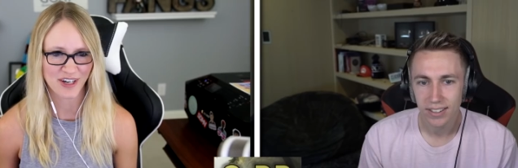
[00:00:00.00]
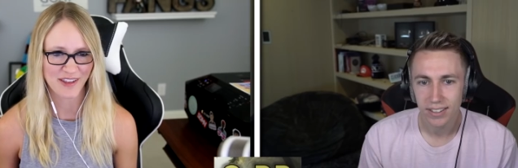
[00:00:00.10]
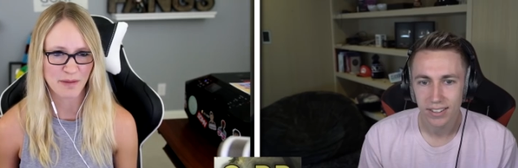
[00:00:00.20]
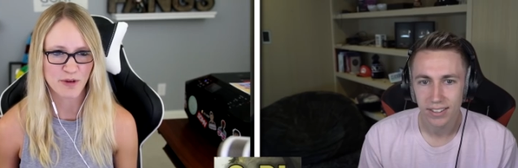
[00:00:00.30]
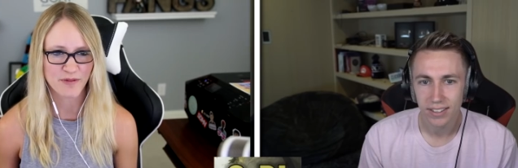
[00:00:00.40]
Speaker 1: to
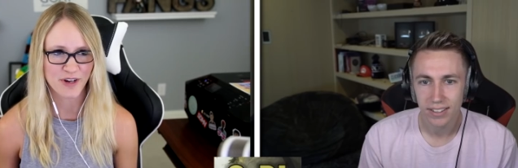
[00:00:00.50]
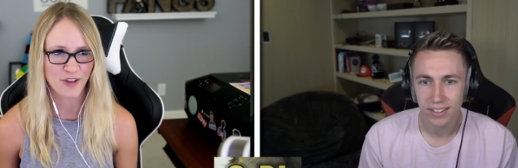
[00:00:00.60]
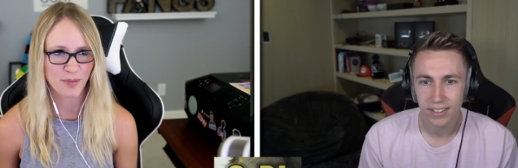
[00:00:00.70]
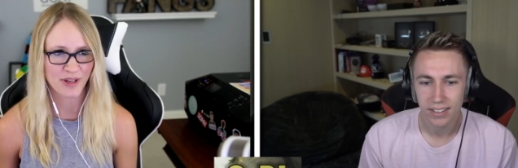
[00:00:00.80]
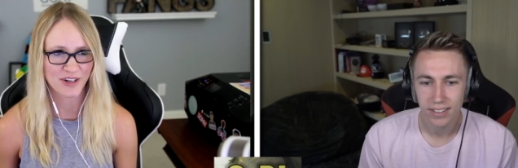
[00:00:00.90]
like move
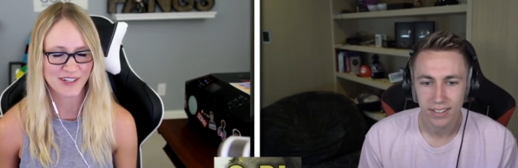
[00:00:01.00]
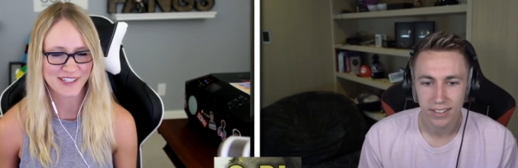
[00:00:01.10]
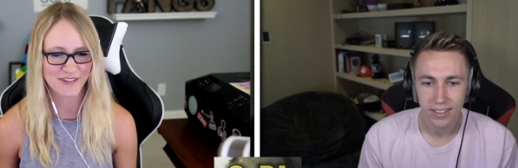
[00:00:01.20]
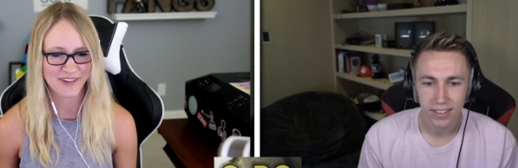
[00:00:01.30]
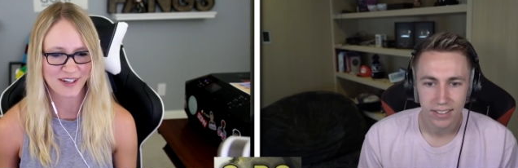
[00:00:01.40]
another player in and
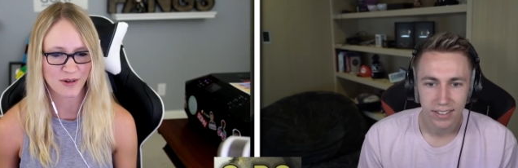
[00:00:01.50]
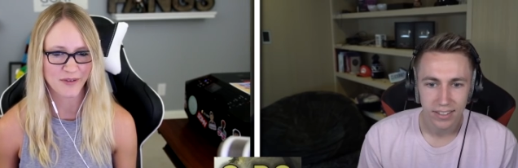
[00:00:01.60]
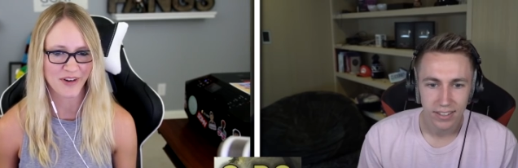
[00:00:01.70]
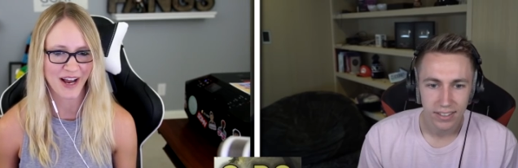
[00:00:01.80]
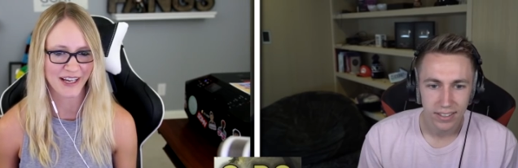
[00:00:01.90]
see if it can go
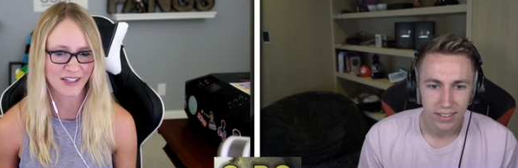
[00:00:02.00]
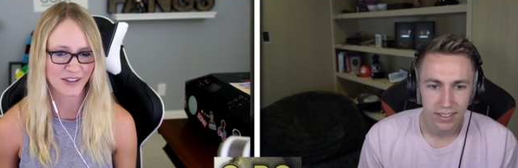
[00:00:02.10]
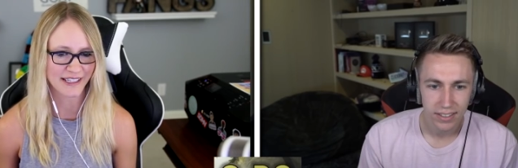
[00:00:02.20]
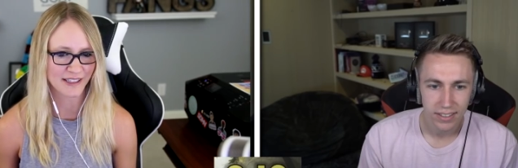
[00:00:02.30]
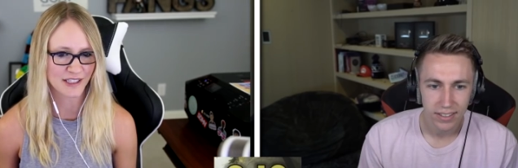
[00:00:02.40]
even higher.
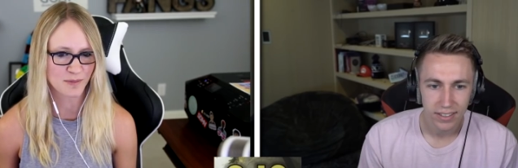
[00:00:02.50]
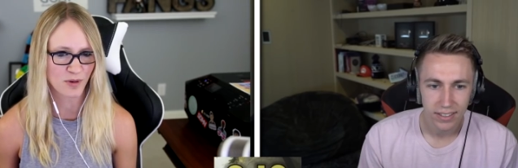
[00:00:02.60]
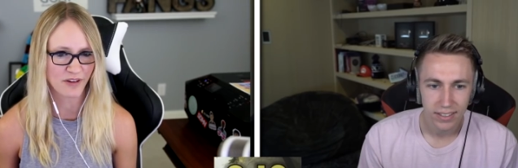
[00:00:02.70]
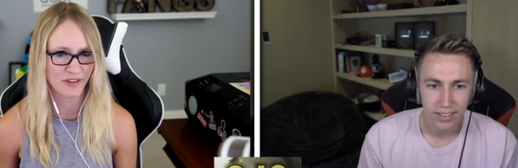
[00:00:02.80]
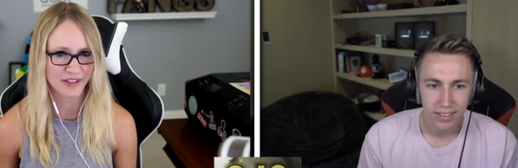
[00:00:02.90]
Like at this
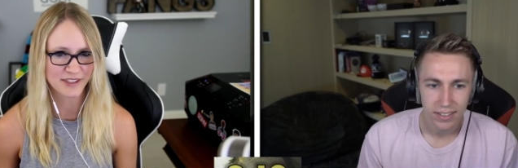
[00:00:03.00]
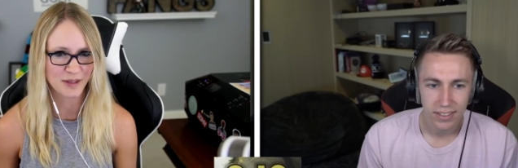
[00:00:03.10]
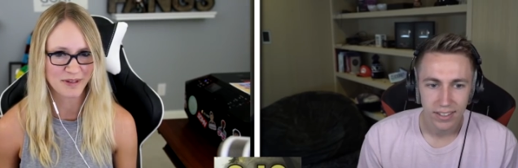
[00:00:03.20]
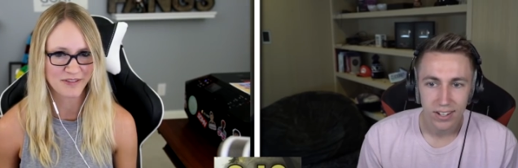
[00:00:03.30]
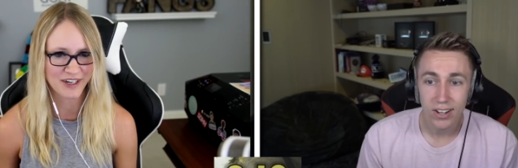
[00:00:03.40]
point, I feel like this
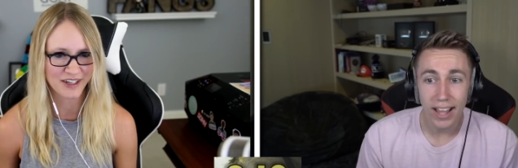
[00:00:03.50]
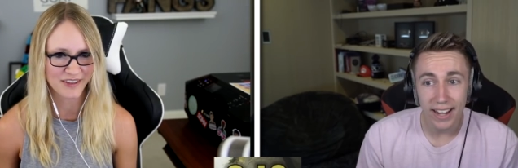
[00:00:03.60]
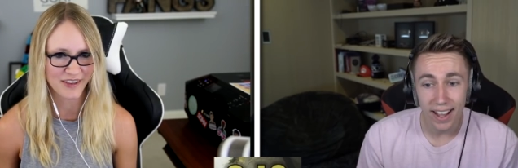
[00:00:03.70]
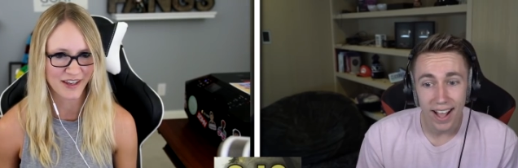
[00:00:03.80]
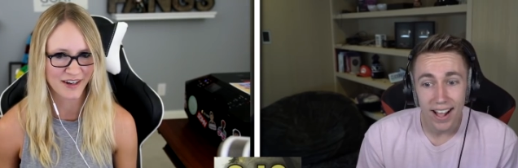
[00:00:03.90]
could be even
Speaker 2: higher
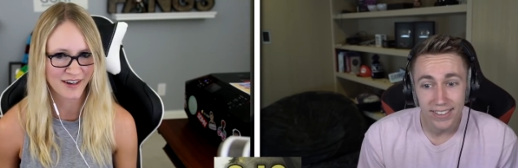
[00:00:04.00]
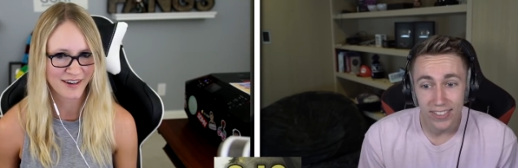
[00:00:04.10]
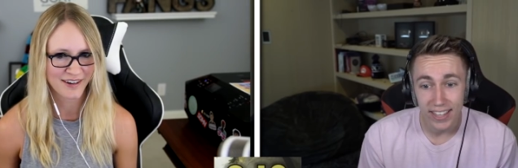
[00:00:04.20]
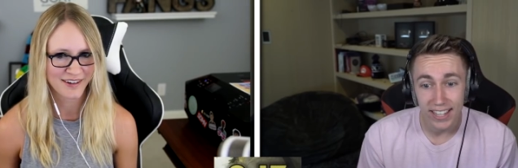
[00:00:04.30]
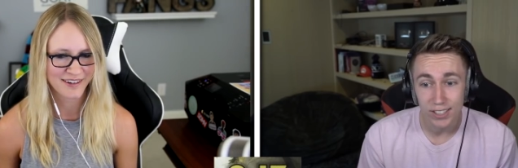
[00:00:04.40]
like, than that.
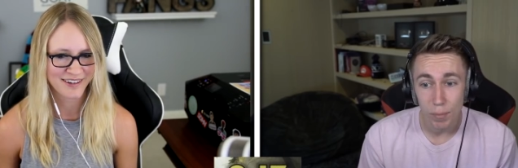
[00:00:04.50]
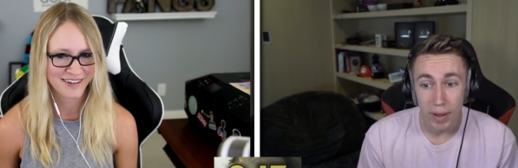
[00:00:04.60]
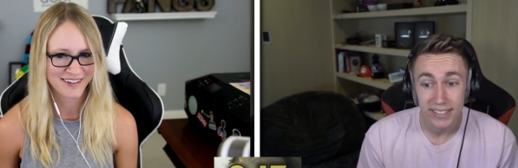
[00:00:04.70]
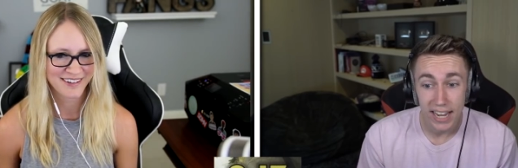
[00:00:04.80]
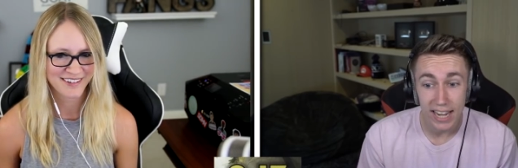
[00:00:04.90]
The thing is,
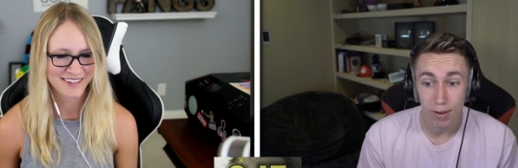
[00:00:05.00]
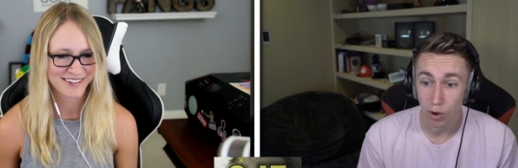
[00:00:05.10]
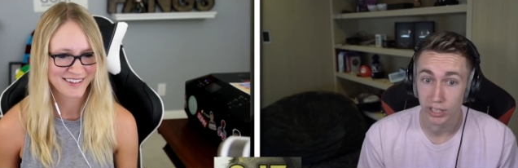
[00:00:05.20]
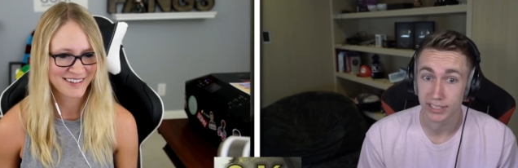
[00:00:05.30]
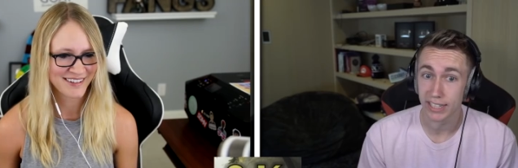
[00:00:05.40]
my
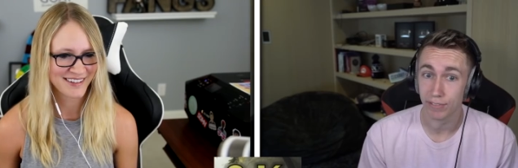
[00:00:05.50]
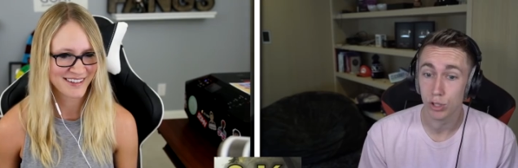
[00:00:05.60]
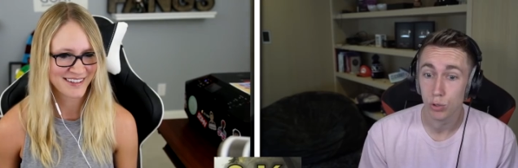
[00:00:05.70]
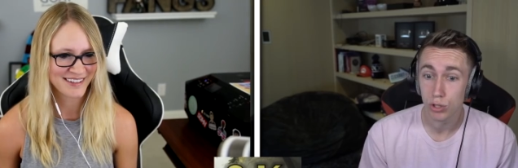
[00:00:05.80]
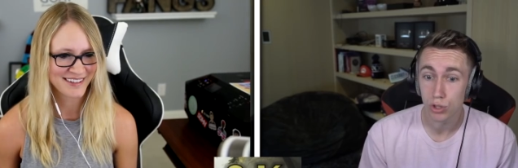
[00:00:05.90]
team, honestly,
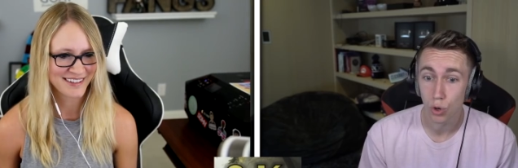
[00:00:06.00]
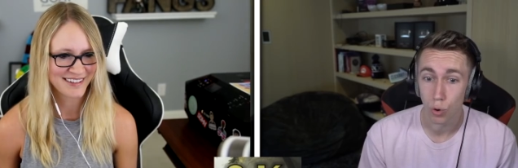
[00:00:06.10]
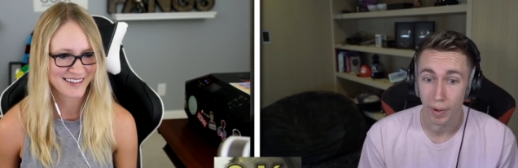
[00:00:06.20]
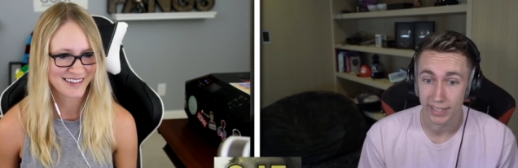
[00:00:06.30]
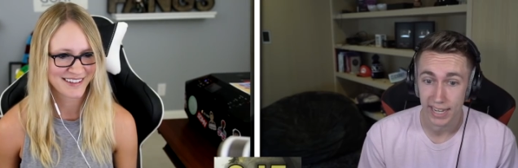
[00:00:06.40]
if you
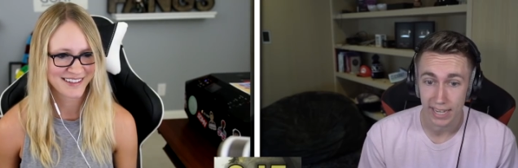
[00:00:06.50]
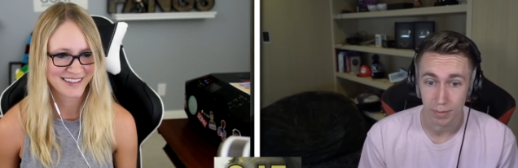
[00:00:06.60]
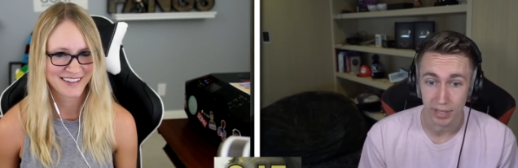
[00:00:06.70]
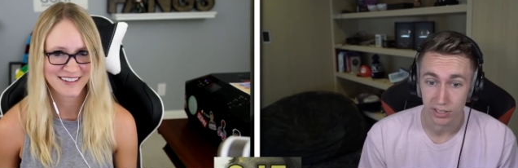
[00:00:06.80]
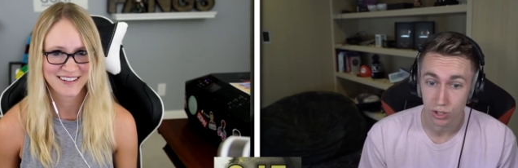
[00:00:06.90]
saw my
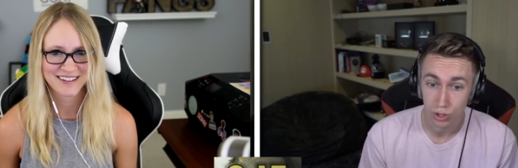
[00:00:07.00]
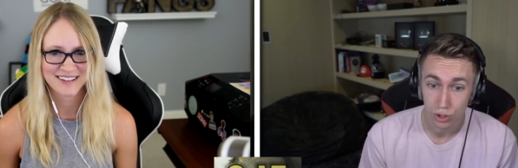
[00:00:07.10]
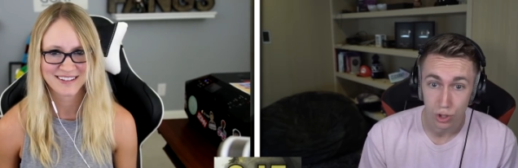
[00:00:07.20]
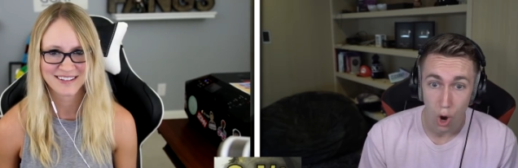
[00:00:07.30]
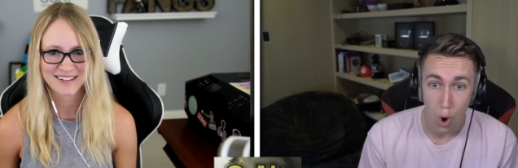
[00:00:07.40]
team, it's
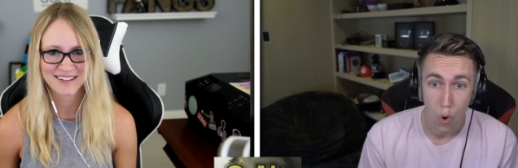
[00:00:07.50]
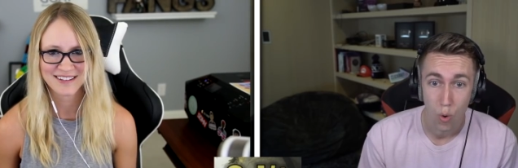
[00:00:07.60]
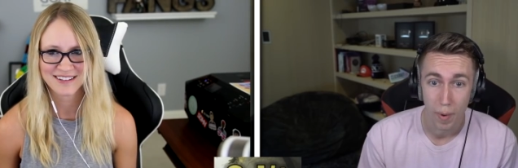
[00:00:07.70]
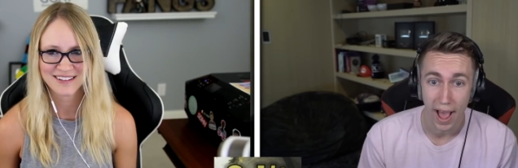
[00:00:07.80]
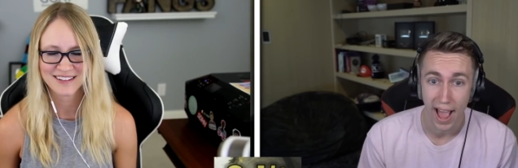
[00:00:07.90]

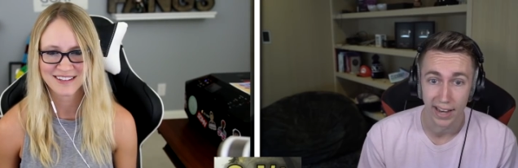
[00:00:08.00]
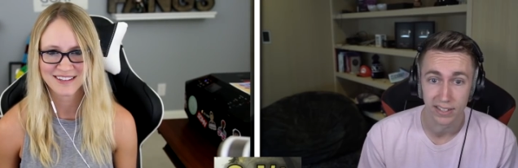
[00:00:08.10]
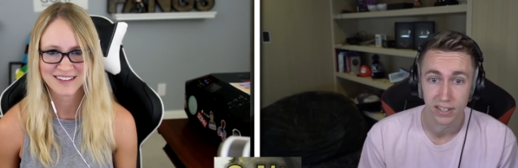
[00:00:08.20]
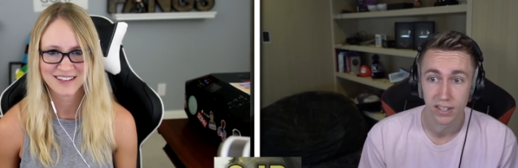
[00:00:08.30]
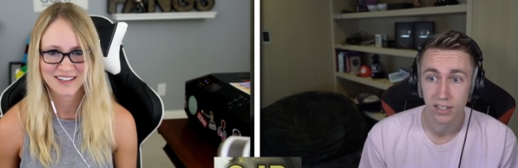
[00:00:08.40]
so
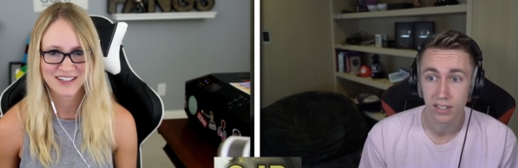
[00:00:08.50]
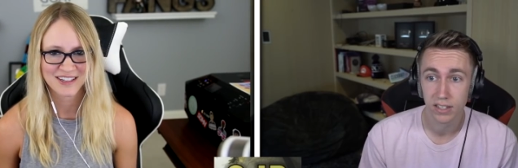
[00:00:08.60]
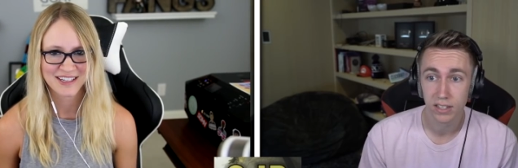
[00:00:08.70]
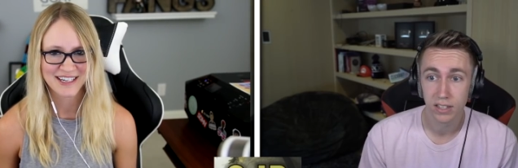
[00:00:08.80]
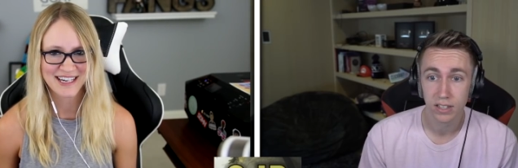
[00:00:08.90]
bad.
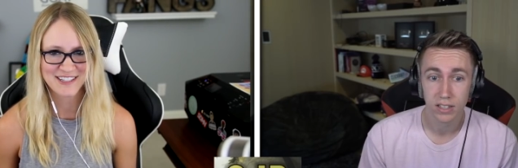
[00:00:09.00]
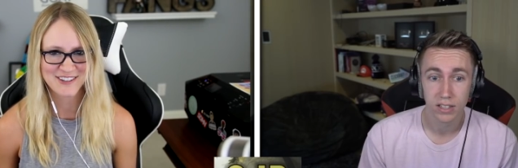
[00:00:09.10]
Speaker 1: It's